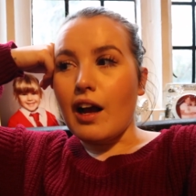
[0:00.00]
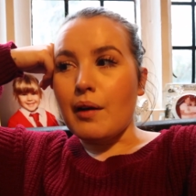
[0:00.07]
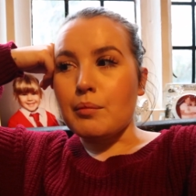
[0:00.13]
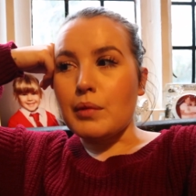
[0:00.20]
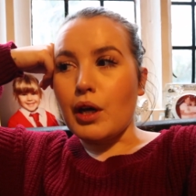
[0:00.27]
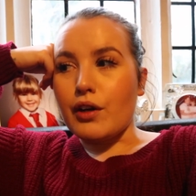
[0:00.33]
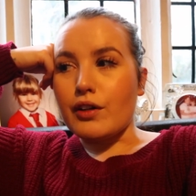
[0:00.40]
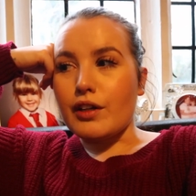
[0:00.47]

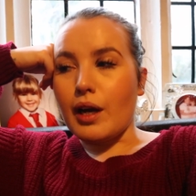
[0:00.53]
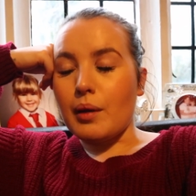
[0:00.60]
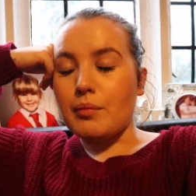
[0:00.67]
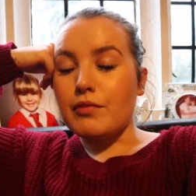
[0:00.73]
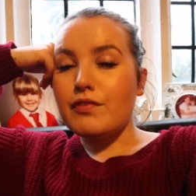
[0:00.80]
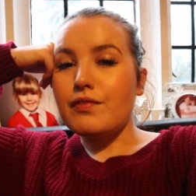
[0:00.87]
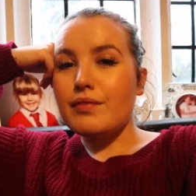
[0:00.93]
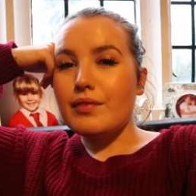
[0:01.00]

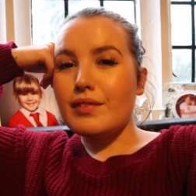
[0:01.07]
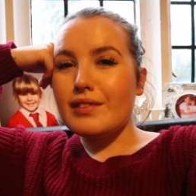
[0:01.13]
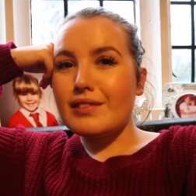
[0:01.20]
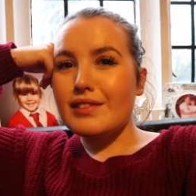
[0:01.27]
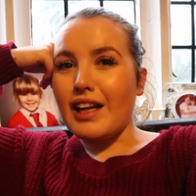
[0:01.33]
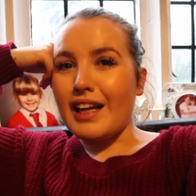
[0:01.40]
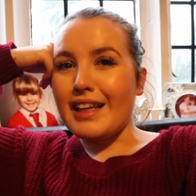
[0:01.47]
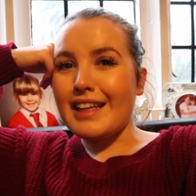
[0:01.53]

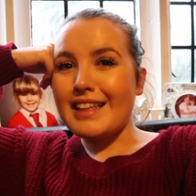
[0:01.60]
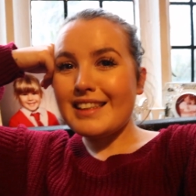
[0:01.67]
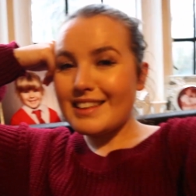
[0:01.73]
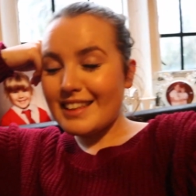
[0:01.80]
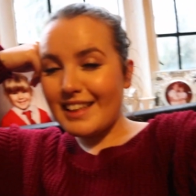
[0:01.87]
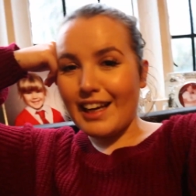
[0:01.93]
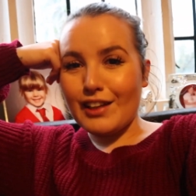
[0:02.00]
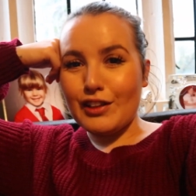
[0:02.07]
I
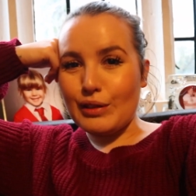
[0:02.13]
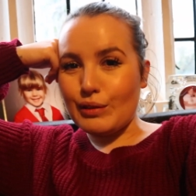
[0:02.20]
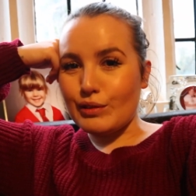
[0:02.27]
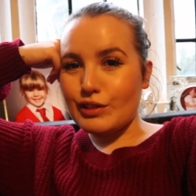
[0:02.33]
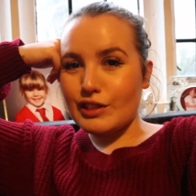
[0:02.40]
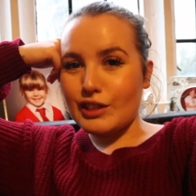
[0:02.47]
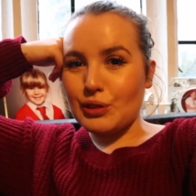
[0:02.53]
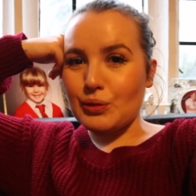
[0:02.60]
need to get
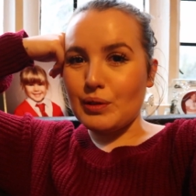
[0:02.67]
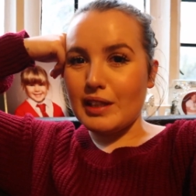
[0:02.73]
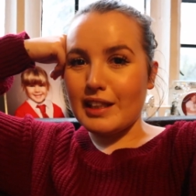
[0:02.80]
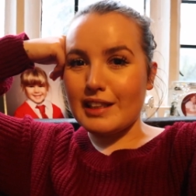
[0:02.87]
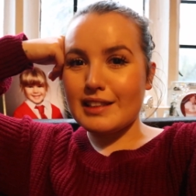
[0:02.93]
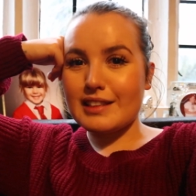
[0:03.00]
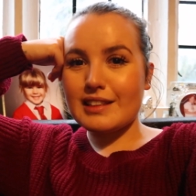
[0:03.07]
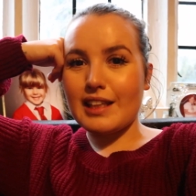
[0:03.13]
used to
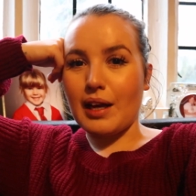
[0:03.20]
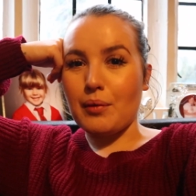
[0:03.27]
this